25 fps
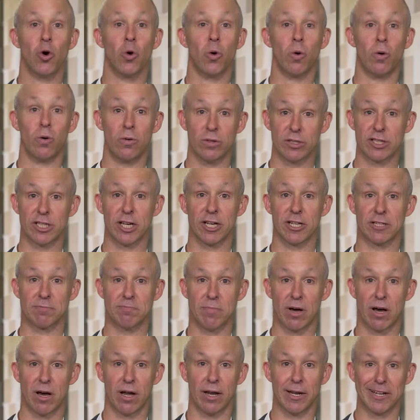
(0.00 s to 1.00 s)
also
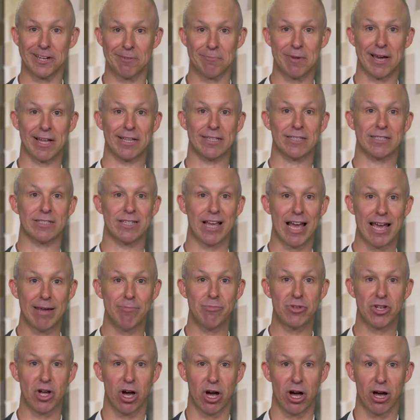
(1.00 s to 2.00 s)
smile at about the
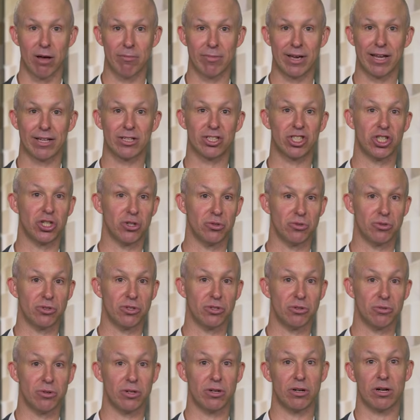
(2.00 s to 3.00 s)
same time as children
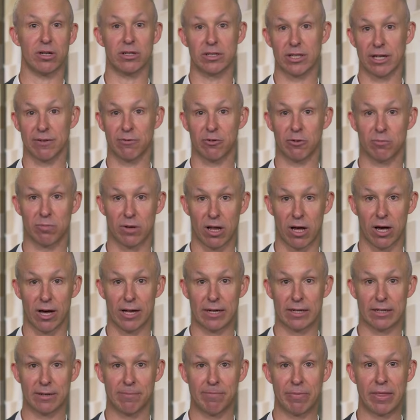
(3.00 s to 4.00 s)
who are not deaf or
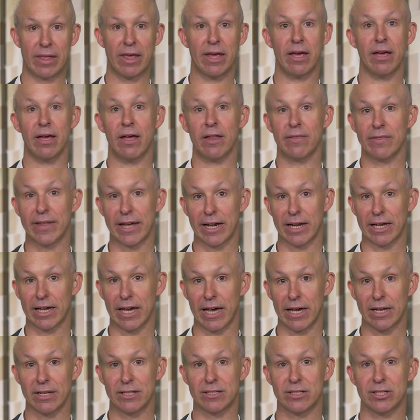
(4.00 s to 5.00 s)
blind. That
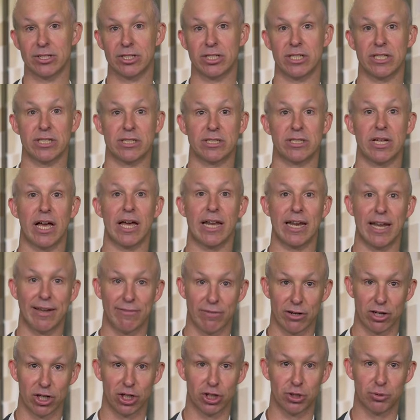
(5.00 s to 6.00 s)
again suggests an
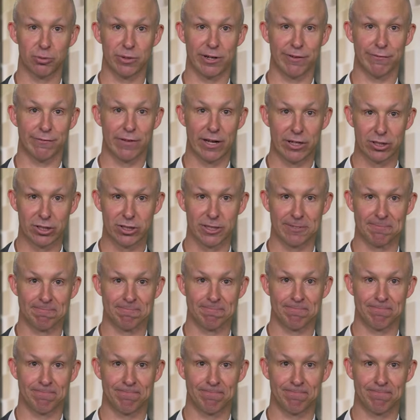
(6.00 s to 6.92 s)
evolutionary function.